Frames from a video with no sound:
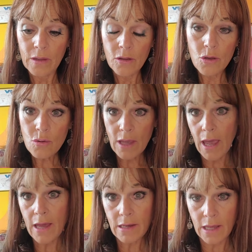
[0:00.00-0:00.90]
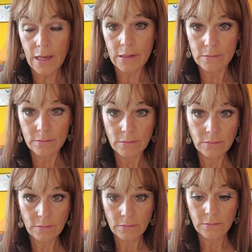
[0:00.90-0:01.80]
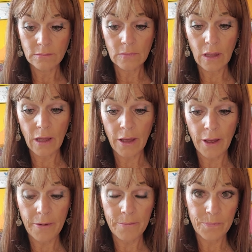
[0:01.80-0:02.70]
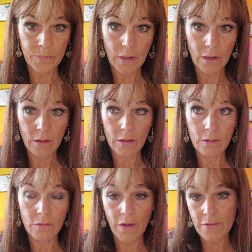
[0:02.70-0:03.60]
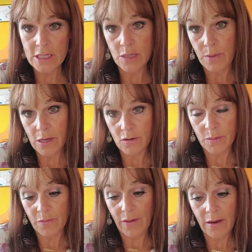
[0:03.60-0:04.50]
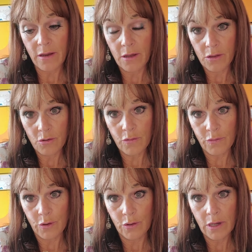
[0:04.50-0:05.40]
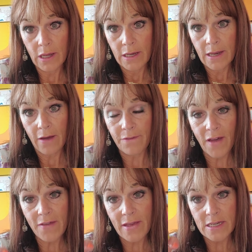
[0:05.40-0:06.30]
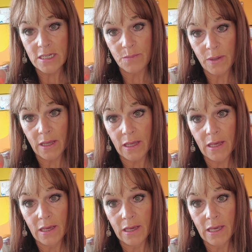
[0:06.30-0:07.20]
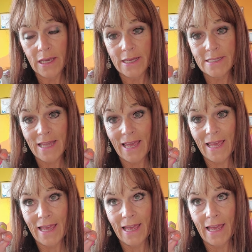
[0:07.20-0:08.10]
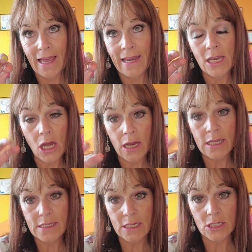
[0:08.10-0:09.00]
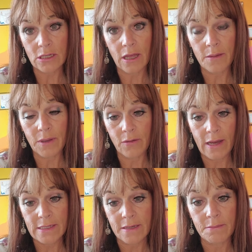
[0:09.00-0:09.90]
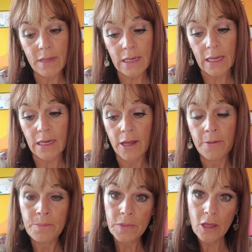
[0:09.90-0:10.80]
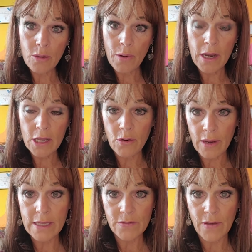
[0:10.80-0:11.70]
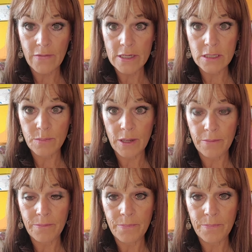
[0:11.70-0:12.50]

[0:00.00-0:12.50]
you can get 5-HTP and tryptophan through food. Now, 5-HTP is a non-essential amino acid, meaning that your body creates 5-HTP.